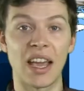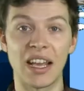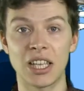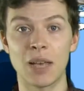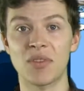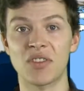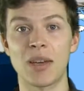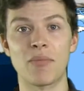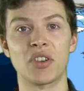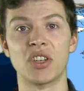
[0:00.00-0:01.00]
In terms of
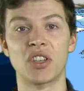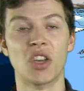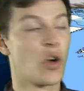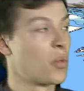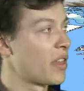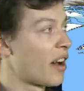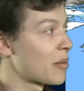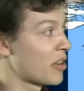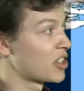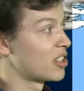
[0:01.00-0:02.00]
temperatures, with high
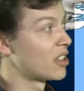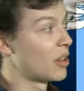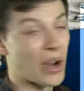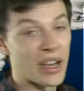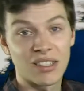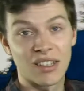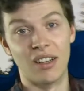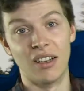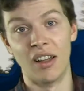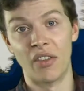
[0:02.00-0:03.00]
pressure to the west and